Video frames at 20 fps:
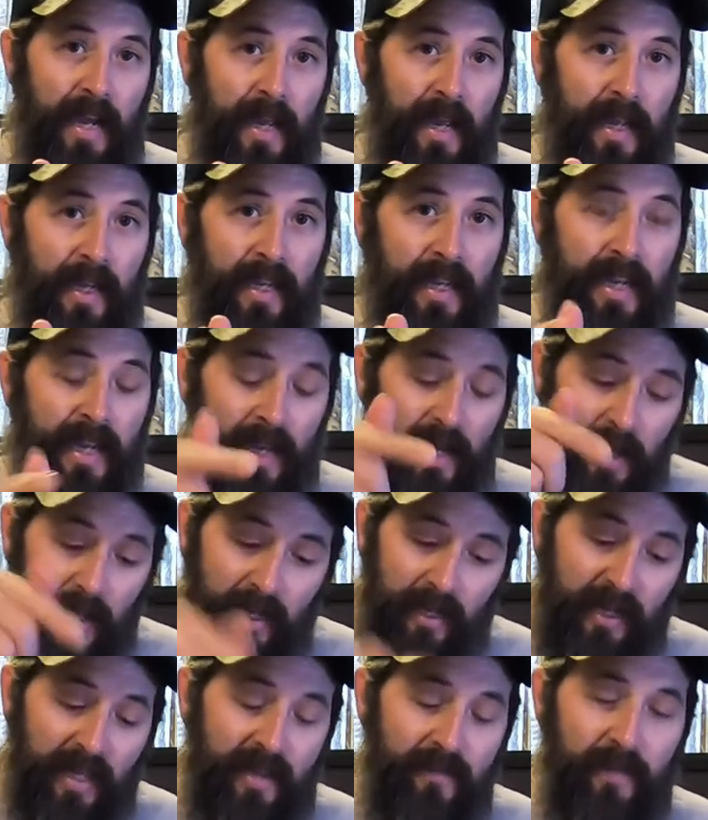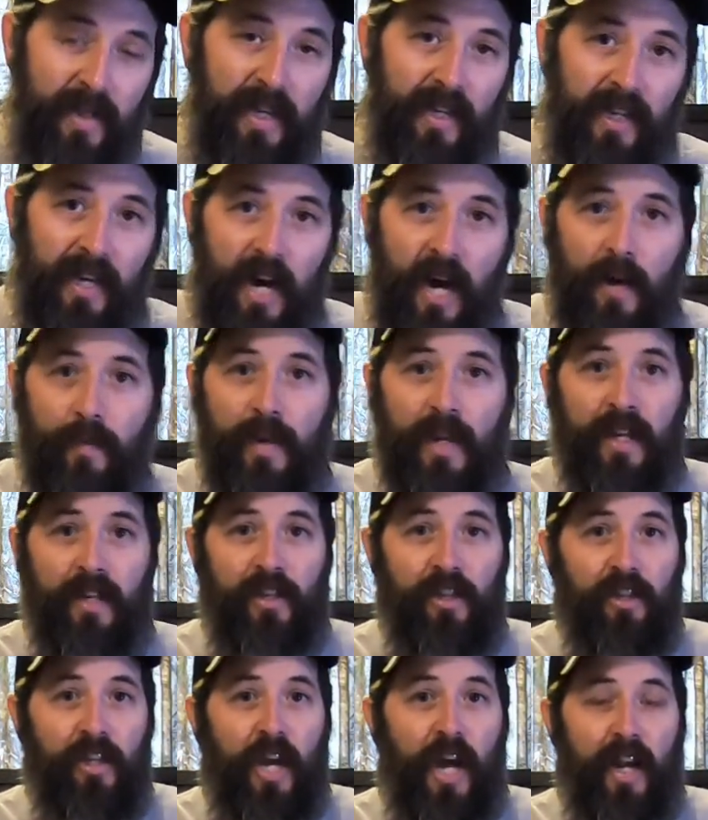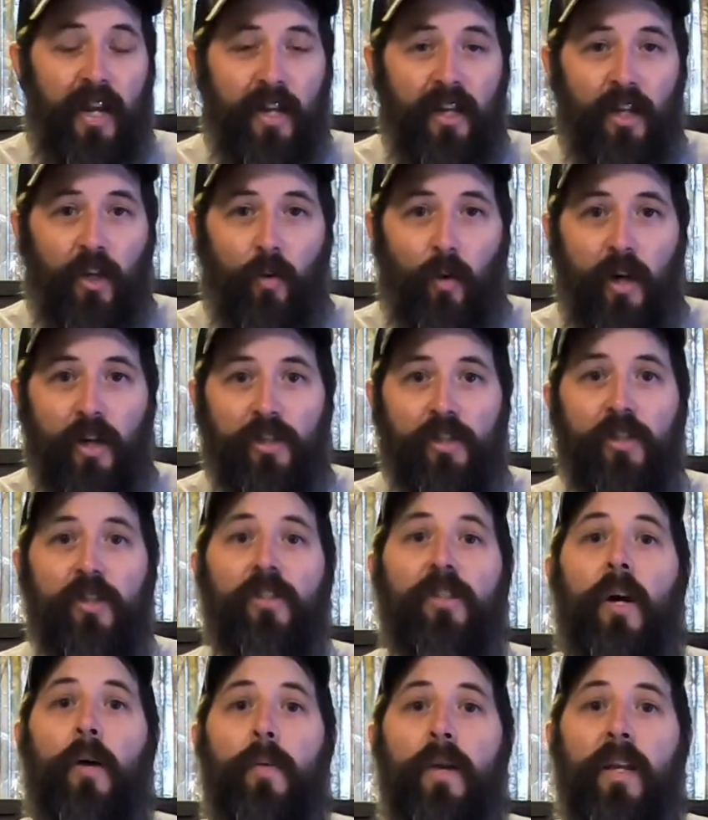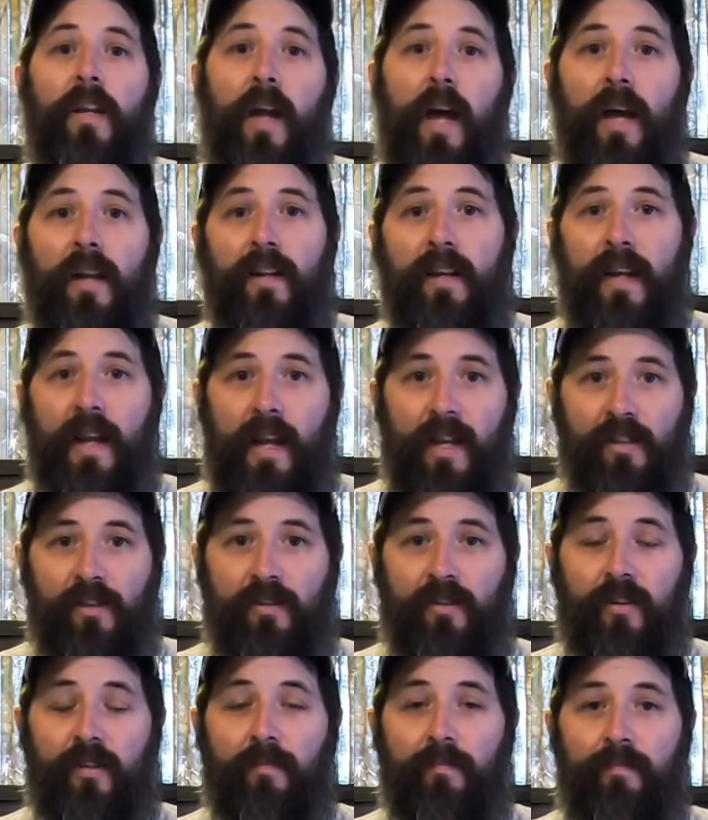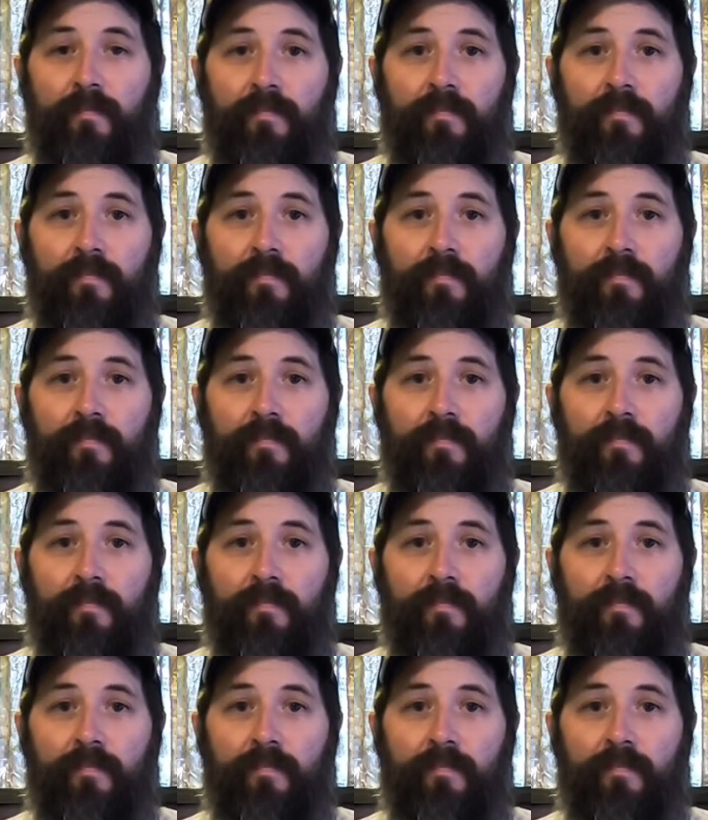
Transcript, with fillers: Again, leave me a comment. You got any questions, I'll be glad to answer them.